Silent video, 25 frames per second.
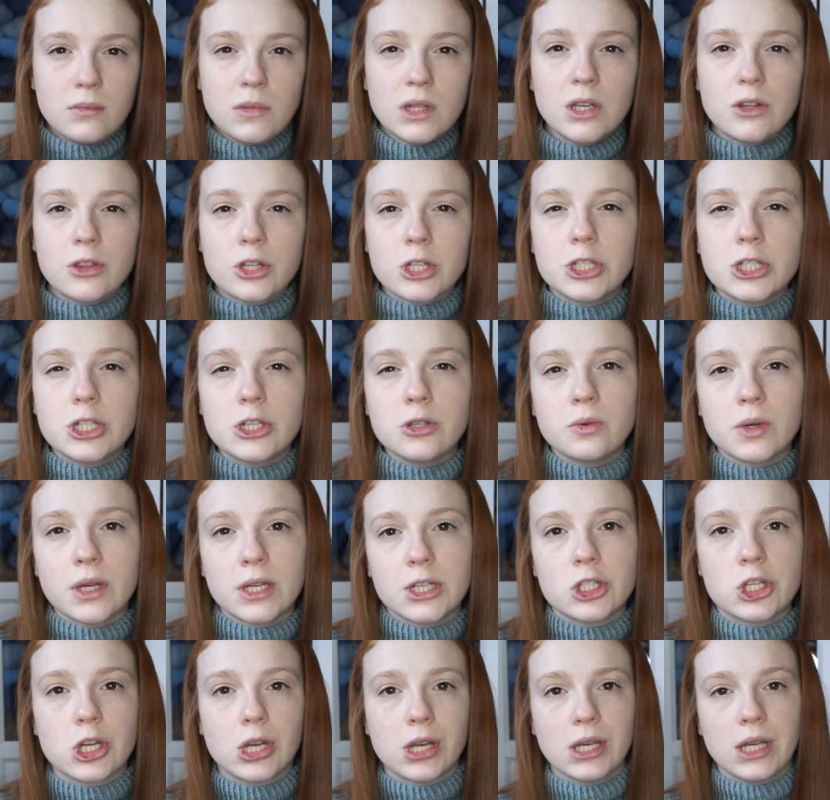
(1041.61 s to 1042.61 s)
the
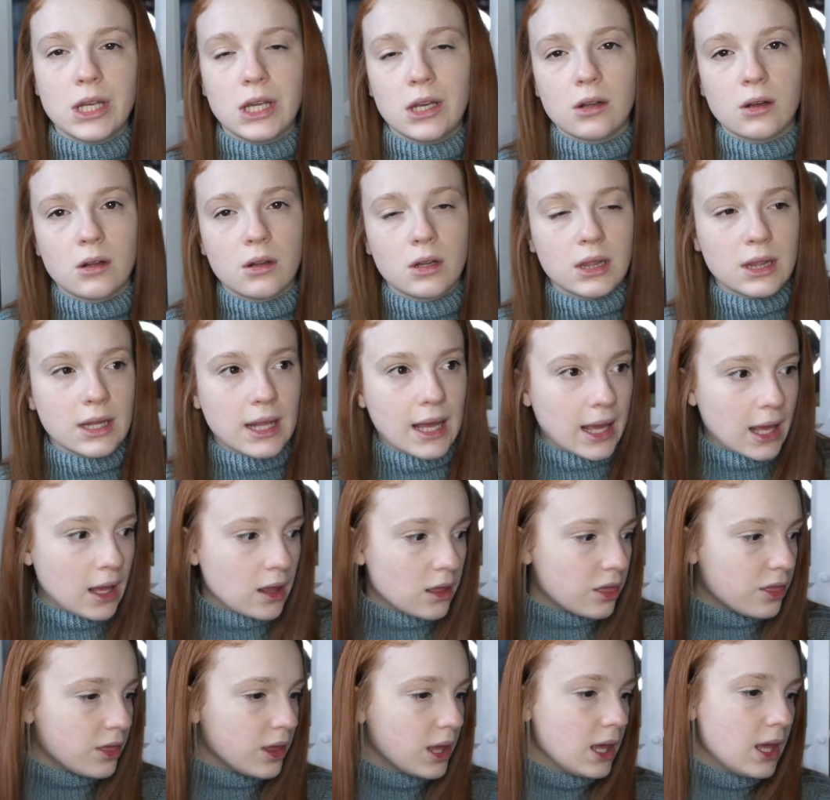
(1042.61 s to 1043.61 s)
2-inch needle
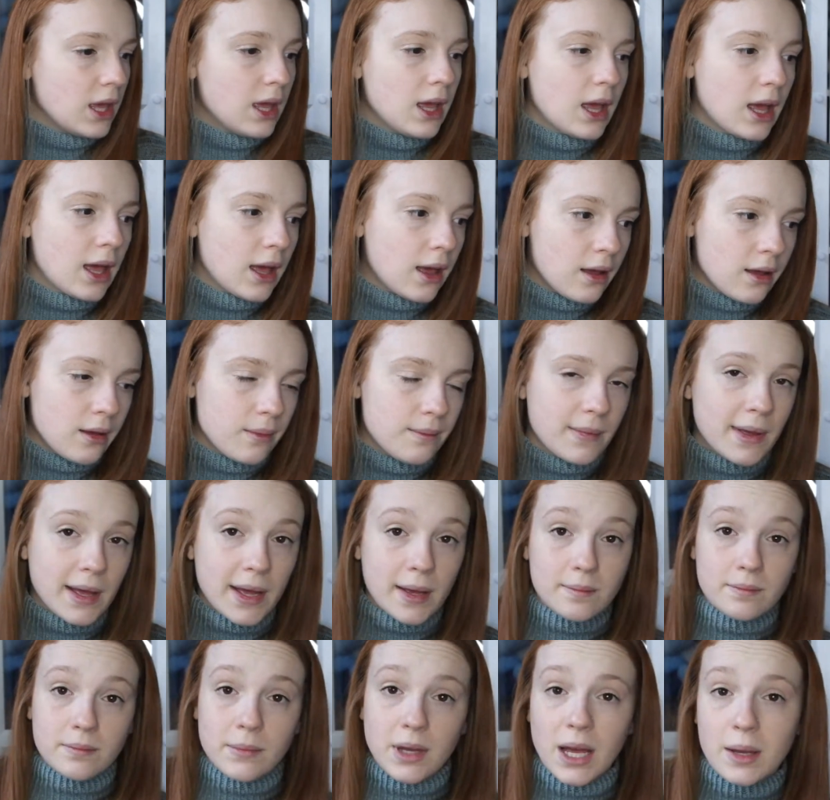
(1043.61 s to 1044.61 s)
length,
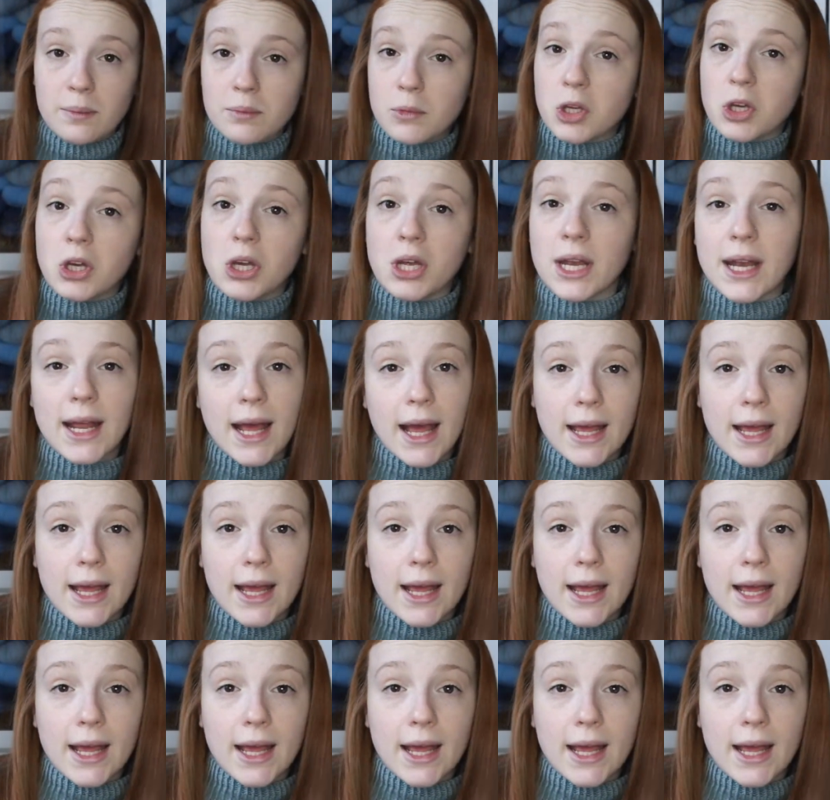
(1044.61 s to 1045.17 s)
I'm good.